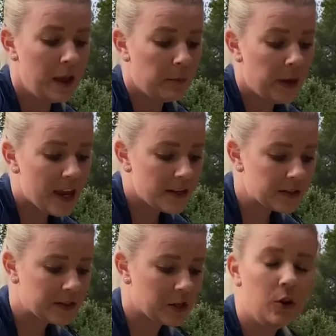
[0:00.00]

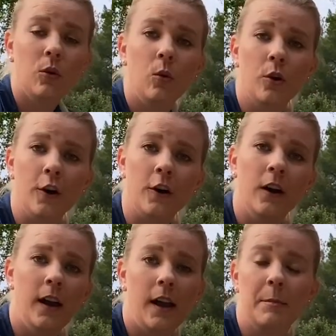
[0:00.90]
paste or
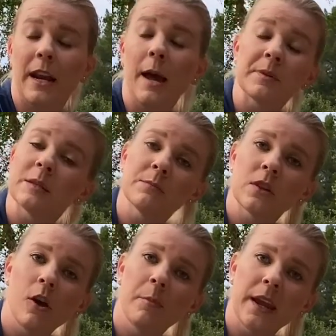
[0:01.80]
an Epsom
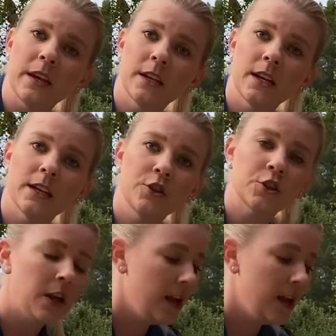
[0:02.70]
salt bandage